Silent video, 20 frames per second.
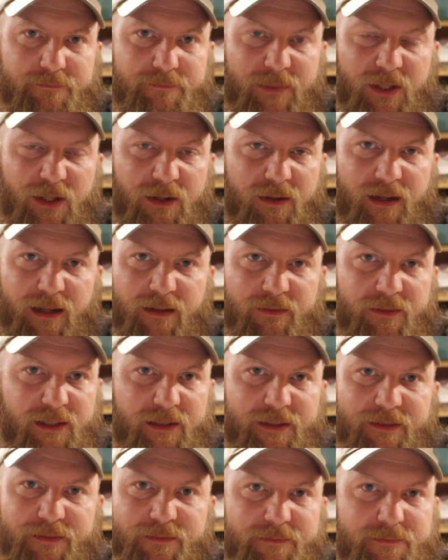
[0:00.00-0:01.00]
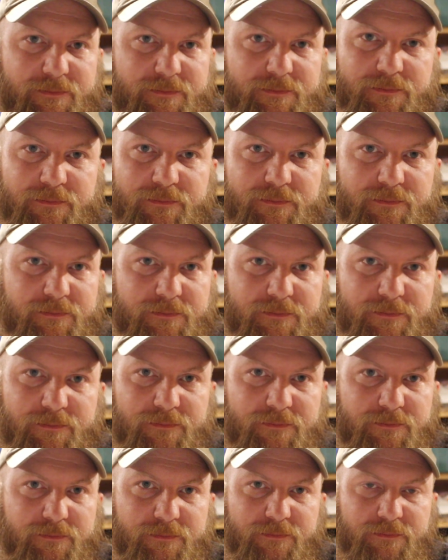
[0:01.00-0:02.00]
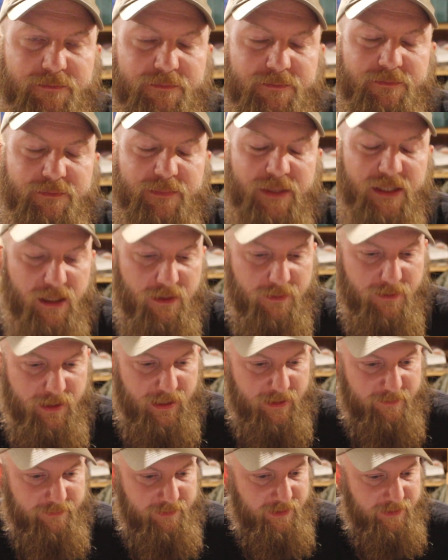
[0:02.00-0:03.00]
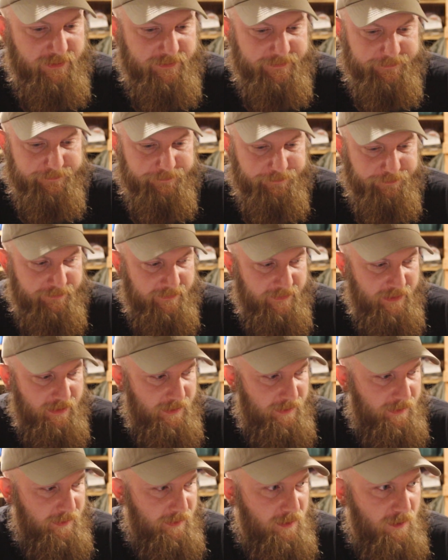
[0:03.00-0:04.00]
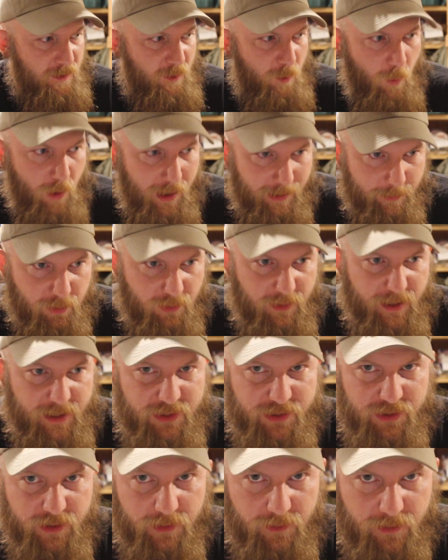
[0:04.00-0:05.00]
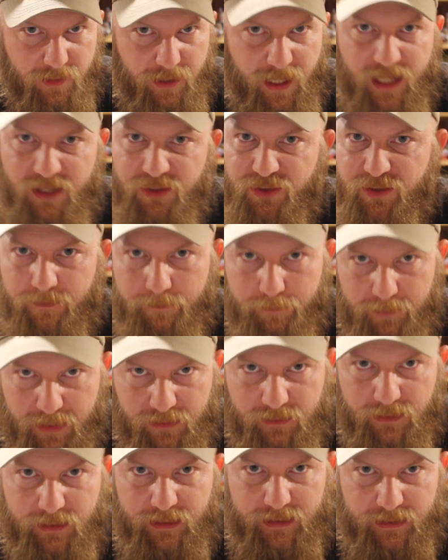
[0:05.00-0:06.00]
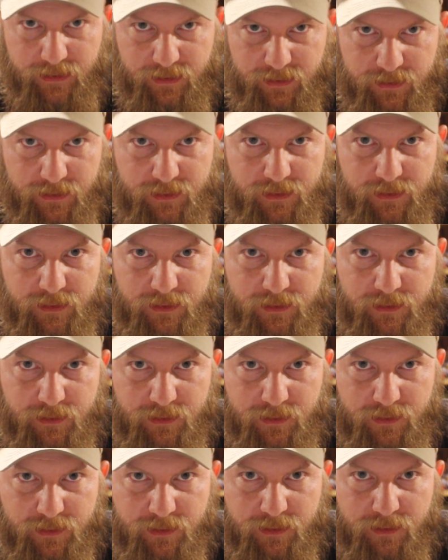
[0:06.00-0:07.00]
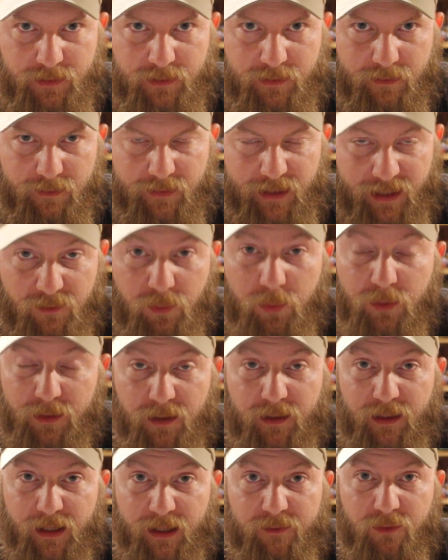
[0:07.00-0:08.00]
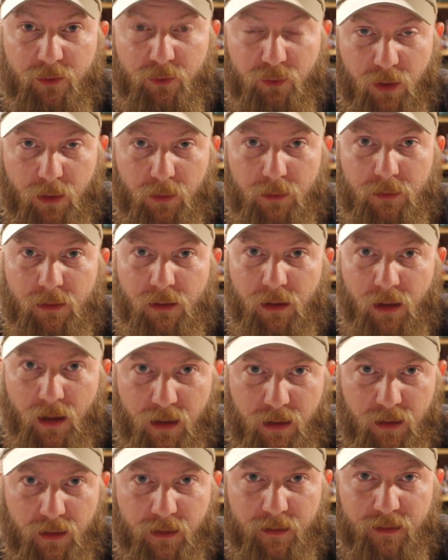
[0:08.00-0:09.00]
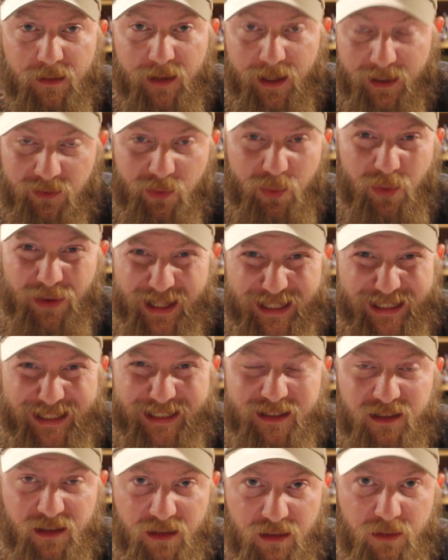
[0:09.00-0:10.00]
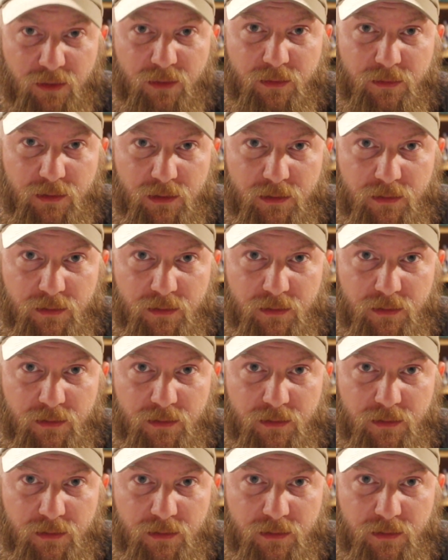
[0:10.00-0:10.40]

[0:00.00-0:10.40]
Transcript: You don't have to. You don't have to. Cooperation, creation, building. That's what they're going to have to struggle to learn. That's where they need you.